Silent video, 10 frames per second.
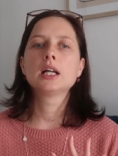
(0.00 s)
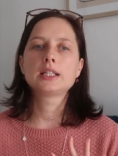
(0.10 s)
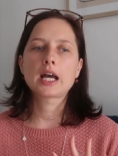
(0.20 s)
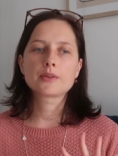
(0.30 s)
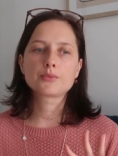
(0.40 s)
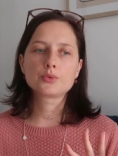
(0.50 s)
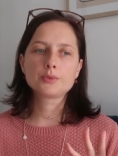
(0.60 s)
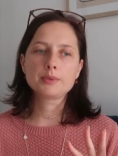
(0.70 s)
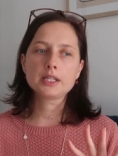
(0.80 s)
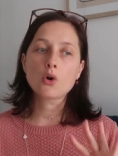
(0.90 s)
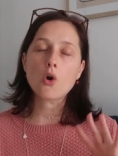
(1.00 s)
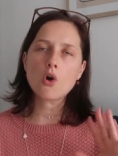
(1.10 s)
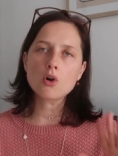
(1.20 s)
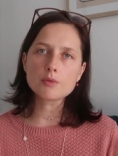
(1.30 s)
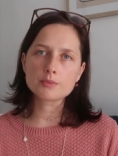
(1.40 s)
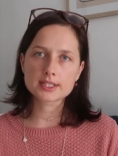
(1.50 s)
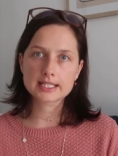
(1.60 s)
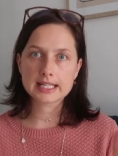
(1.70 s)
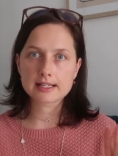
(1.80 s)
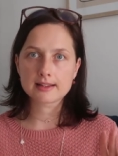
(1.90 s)
that would be
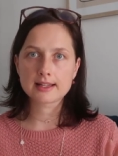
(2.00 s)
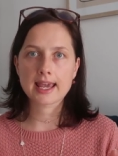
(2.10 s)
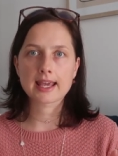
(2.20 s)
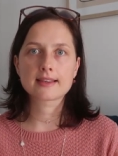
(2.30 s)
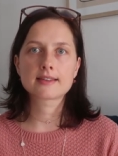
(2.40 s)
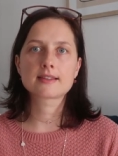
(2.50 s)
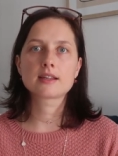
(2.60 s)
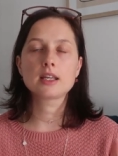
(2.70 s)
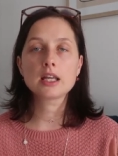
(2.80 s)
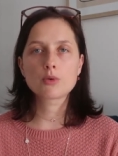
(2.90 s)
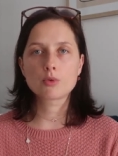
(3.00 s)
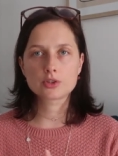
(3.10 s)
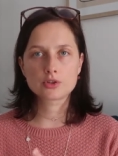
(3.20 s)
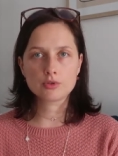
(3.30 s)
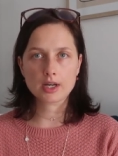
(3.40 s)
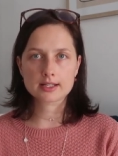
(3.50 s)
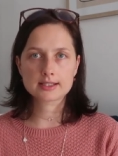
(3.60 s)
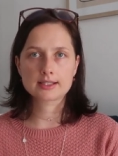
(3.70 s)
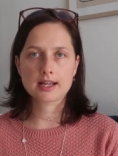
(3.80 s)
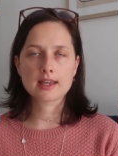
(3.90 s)
almost in a length equal to
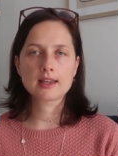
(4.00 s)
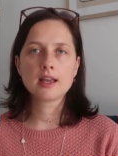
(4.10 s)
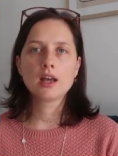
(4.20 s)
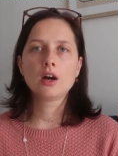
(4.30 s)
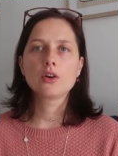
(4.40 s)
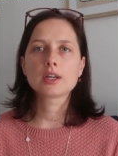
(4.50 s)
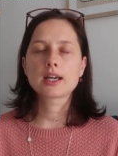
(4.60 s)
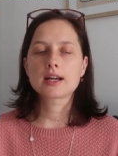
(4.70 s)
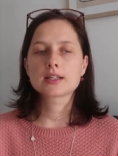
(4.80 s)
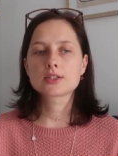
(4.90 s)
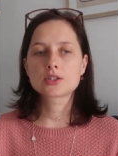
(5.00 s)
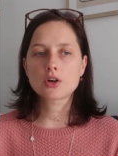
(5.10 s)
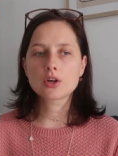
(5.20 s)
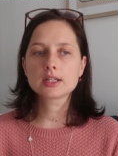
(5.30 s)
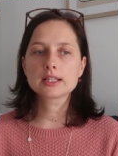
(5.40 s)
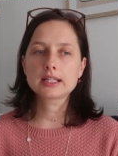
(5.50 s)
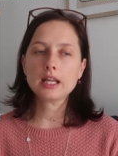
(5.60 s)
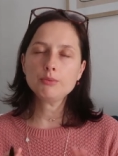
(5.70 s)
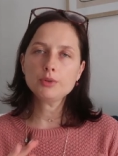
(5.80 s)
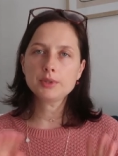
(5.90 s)
essay. Okay, so
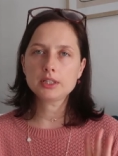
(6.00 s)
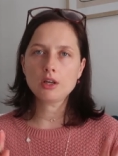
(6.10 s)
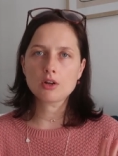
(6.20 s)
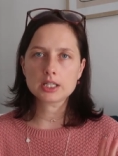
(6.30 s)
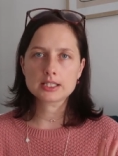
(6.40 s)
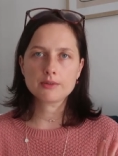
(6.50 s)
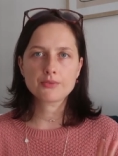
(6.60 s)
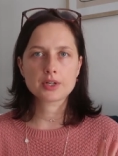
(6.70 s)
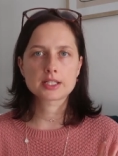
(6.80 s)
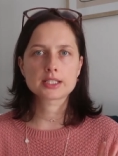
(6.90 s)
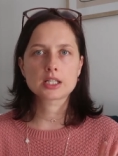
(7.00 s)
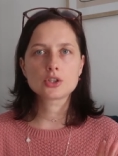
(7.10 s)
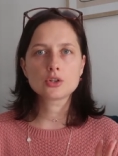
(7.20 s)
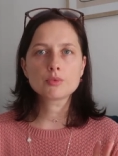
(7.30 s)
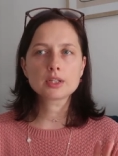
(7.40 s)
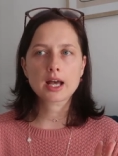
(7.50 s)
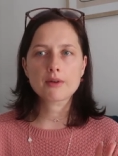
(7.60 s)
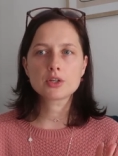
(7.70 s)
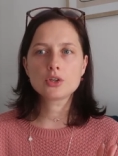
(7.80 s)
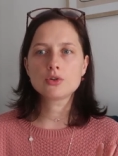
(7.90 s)
that would be the only difference that you will
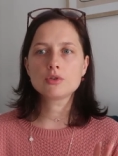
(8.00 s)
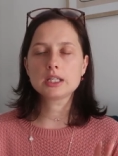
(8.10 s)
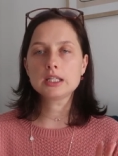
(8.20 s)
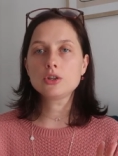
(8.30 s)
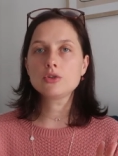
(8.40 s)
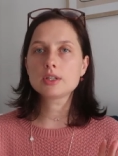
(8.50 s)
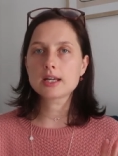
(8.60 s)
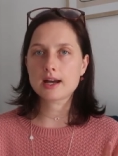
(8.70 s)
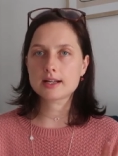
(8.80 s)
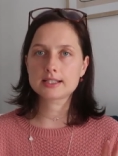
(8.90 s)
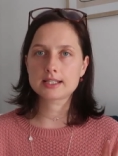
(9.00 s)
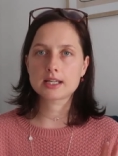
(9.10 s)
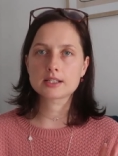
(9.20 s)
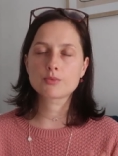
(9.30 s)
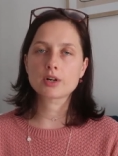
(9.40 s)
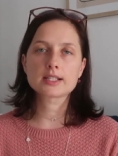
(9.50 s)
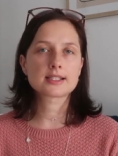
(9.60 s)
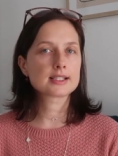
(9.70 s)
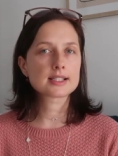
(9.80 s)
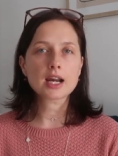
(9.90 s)
have in, in uni essays,
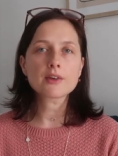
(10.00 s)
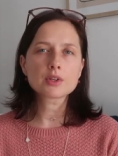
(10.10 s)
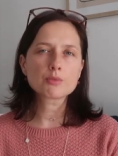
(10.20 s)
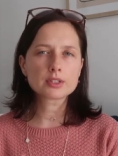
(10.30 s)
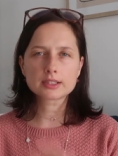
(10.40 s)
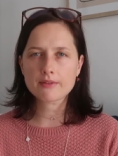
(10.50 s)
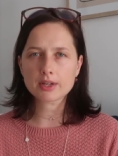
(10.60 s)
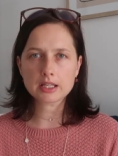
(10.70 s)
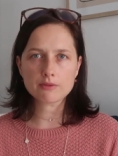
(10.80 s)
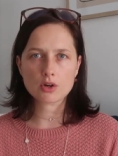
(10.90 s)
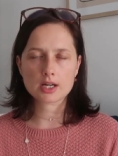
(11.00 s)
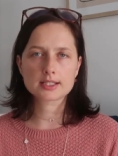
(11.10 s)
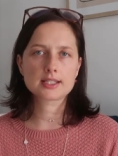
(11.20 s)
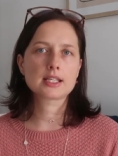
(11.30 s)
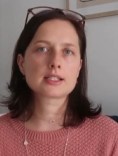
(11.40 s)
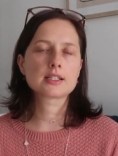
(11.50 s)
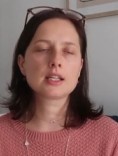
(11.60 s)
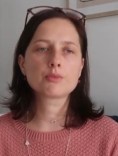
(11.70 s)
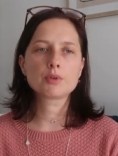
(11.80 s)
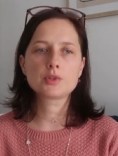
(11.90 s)
whereas at TAFE they will never give you essays.
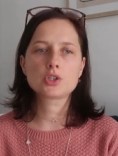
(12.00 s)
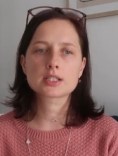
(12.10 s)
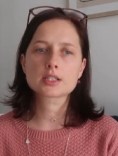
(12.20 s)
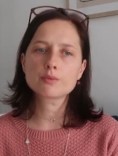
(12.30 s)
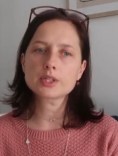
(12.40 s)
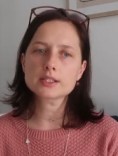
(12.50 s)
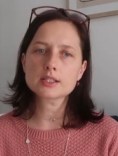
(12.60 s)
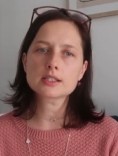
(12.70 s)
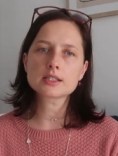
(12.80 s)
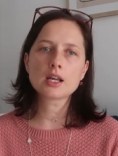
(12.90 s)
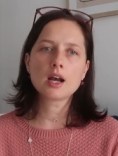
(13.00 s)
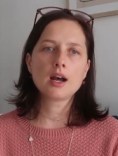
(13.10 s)
It will be just quizzes,